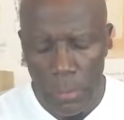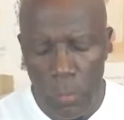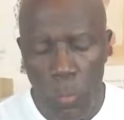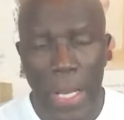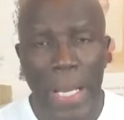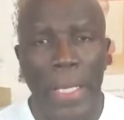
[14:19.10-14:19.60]

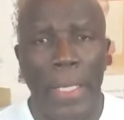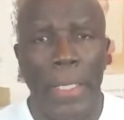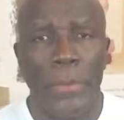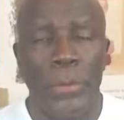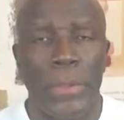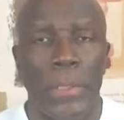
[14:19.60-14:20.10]
Why
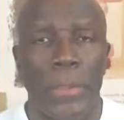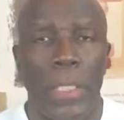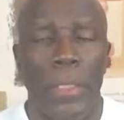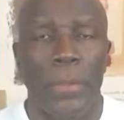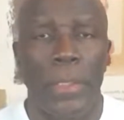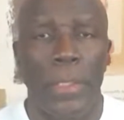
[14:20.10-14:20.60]
you
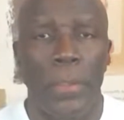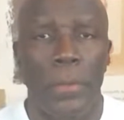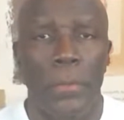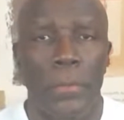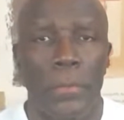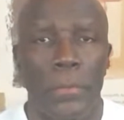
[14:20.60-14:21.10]
cannot tell?